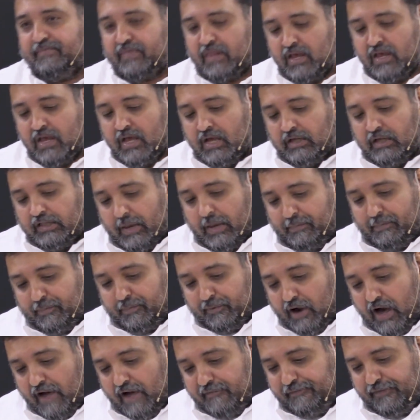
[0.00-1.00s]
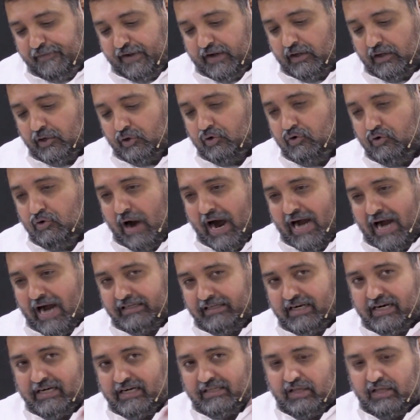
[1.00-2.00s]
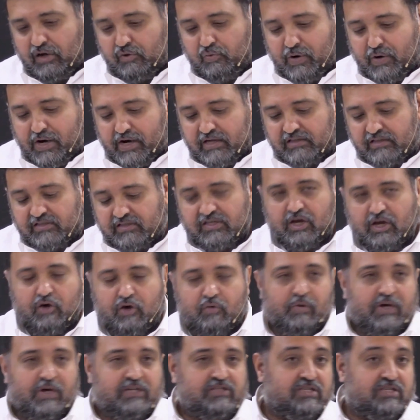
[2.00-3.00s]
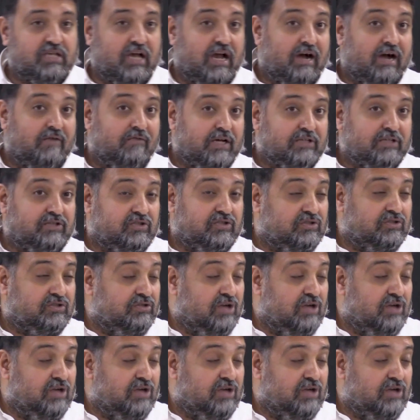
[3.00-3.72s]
the prophet who uttered the words, was not an